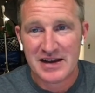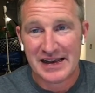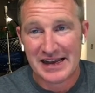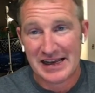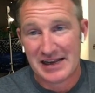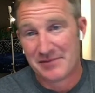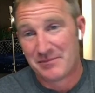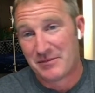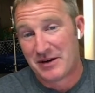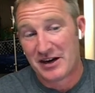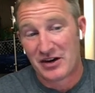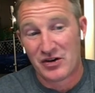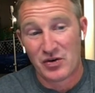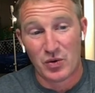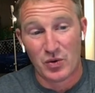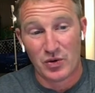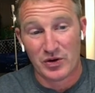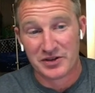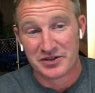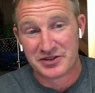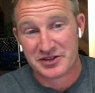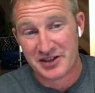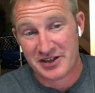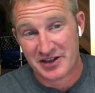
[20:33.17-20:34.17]
In my
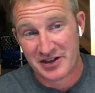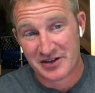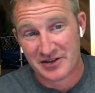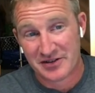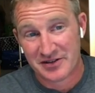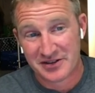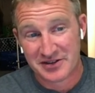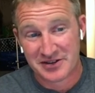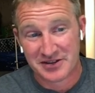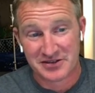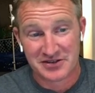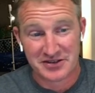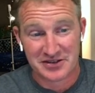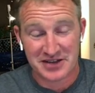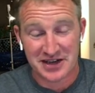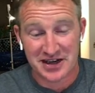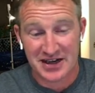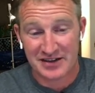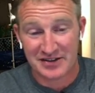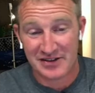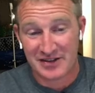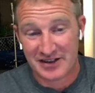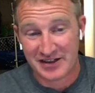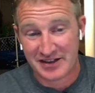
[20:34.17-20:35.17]
course here, this is just
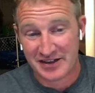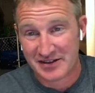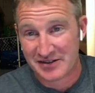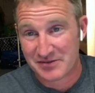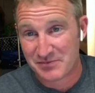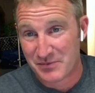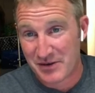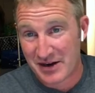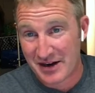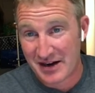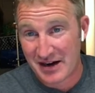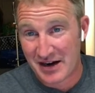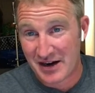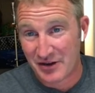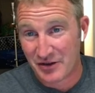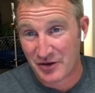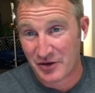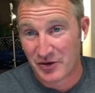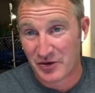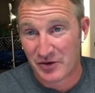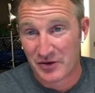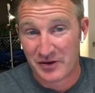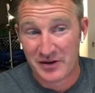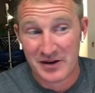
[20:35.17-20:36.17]
highlighting my
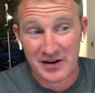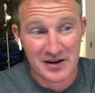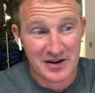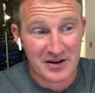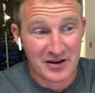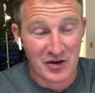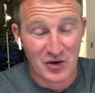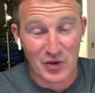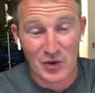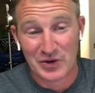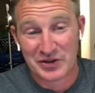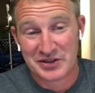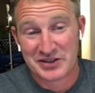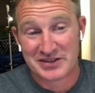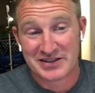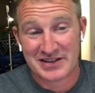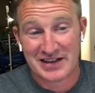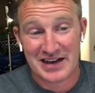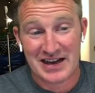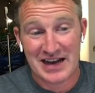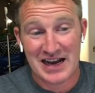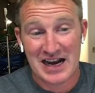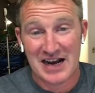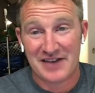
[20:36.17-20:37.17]
other courses
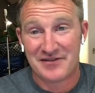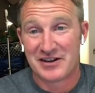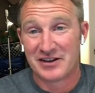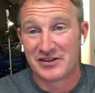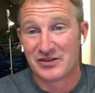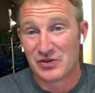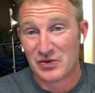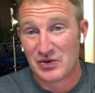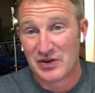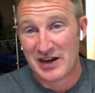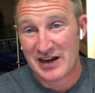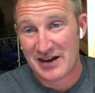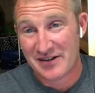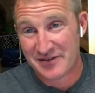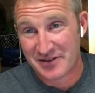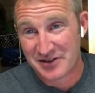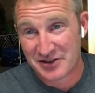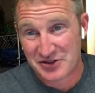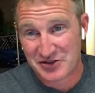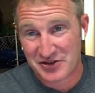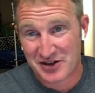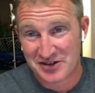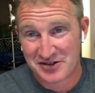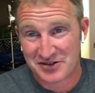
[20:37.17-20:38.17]
I have. I do have
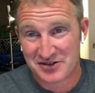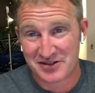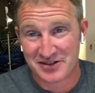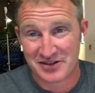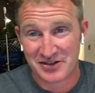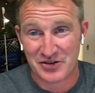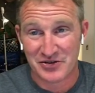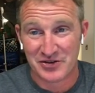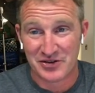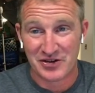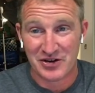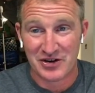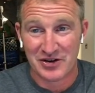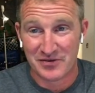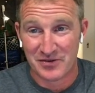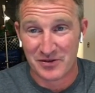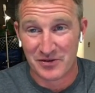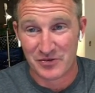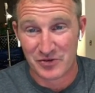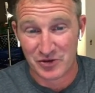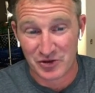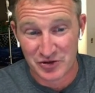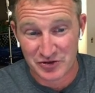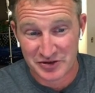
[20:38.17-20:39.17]
instruction on going
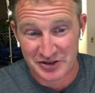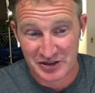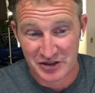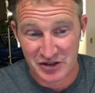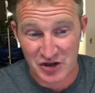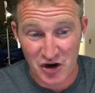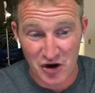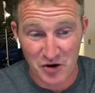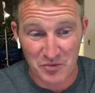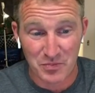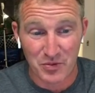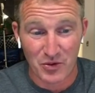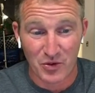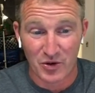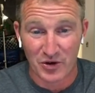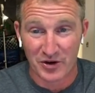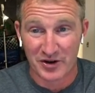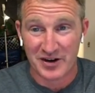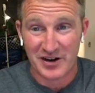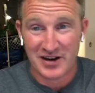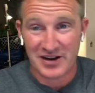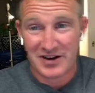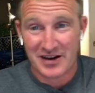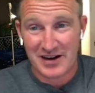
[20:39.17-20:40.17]
over using Go
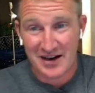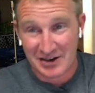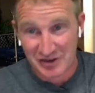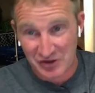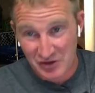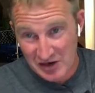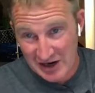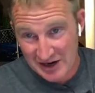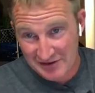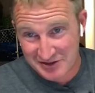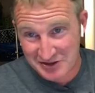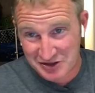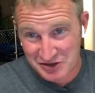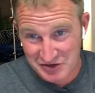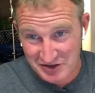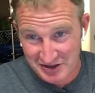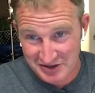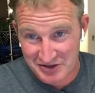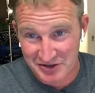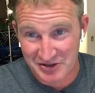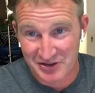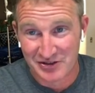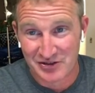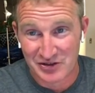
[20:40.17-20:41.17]
board. I do have
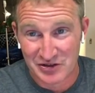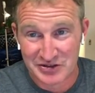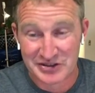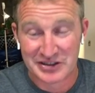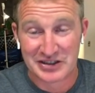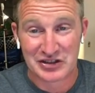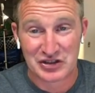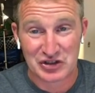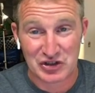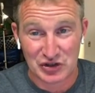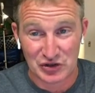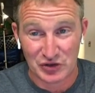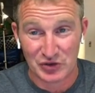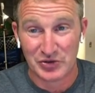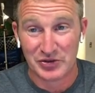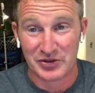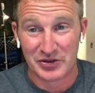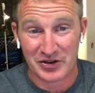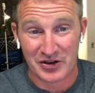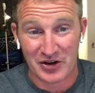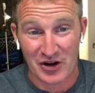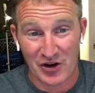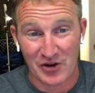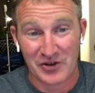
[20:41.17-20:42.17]
instruction on using
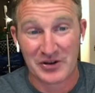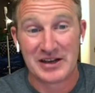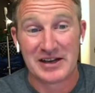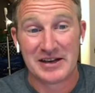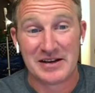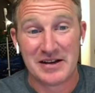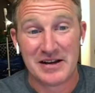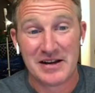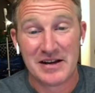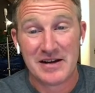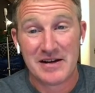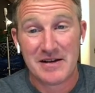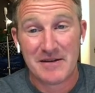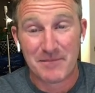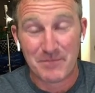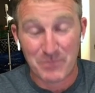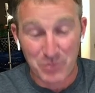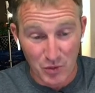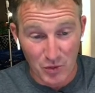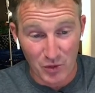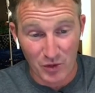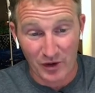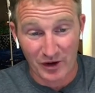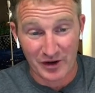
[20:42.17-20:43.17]
Schluter Kerdi
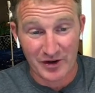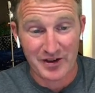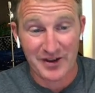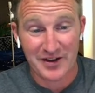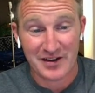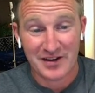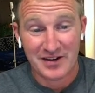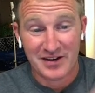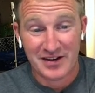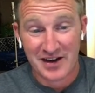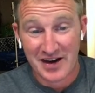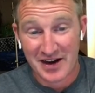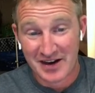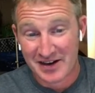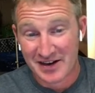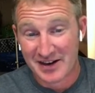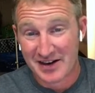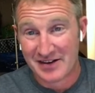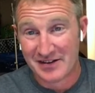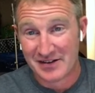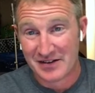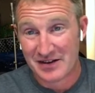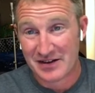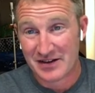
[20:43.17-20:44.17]
board and
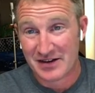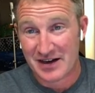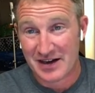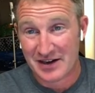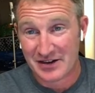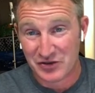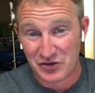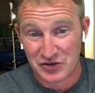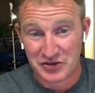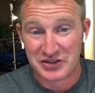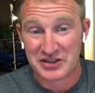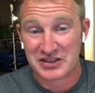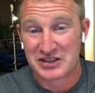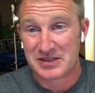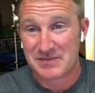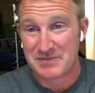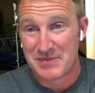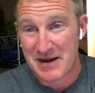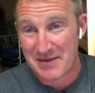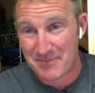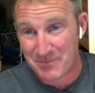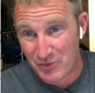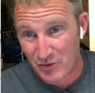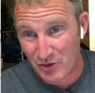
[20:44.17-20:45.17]
then uh, using
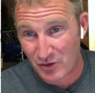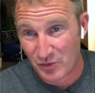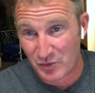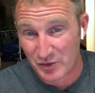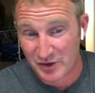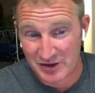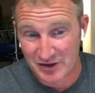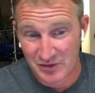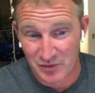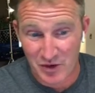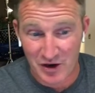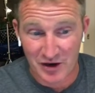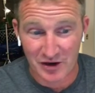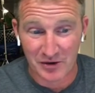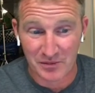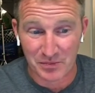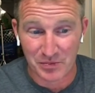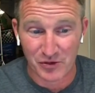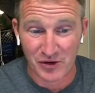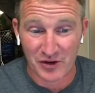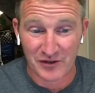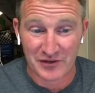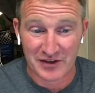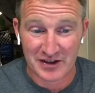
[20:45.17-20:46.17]
cement board with the
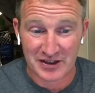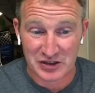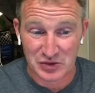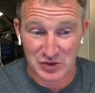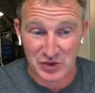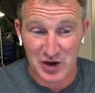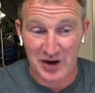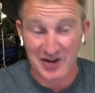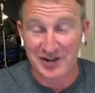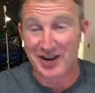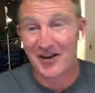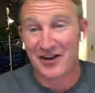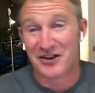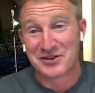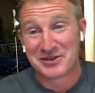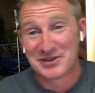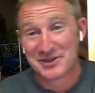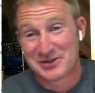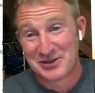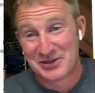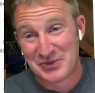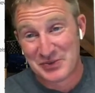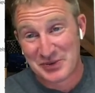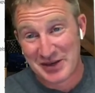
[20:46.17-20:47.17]
waterproofing as well. And I also
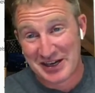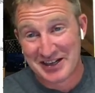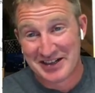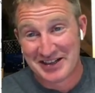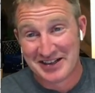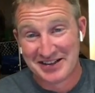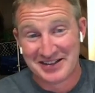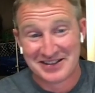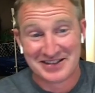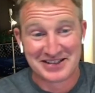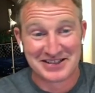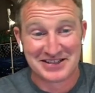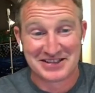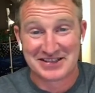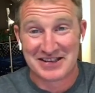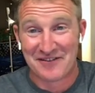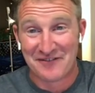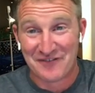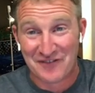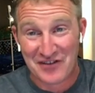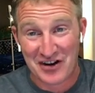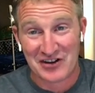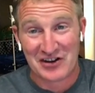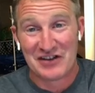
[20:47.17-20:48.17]
do Wedi. This is a
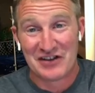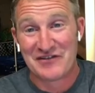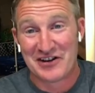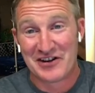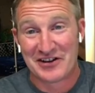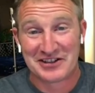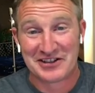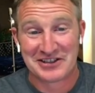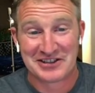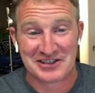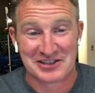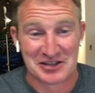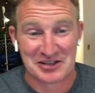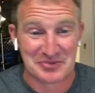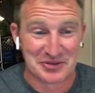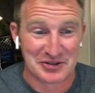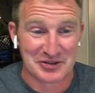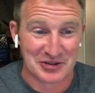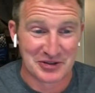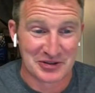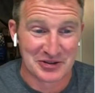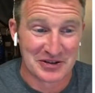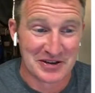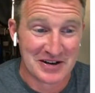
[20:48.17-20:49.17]
very, very
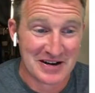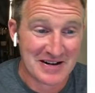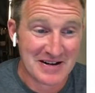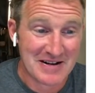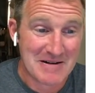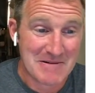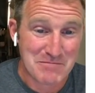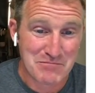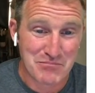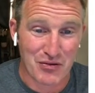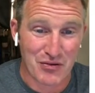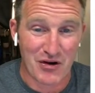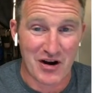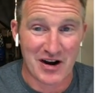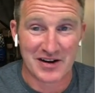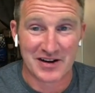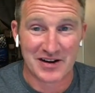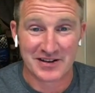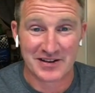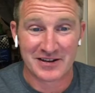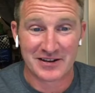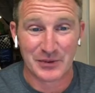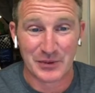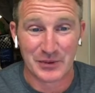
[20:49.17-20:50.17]
similar
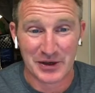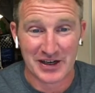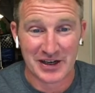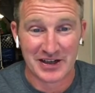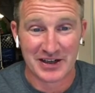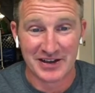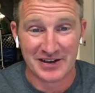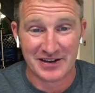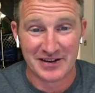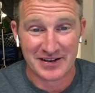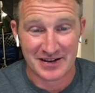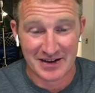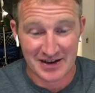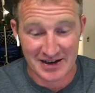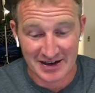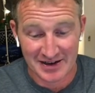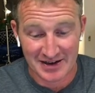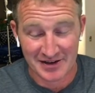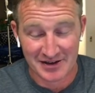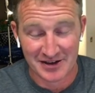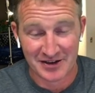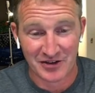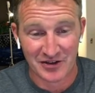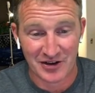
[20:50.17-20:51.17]
product to Wedi
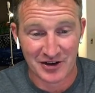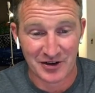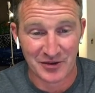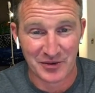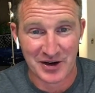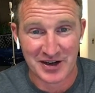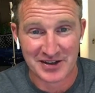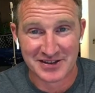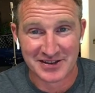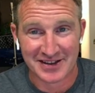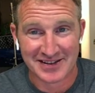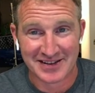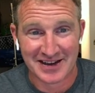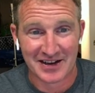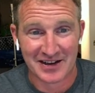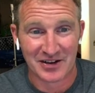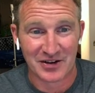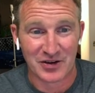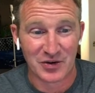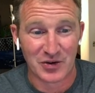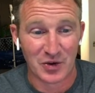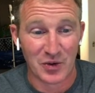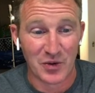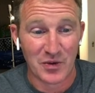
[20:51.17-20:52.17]
uh, in a lot of ways
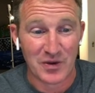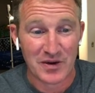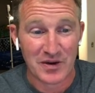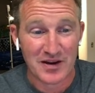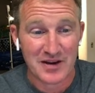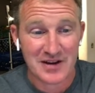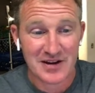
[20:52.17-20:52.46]
identical.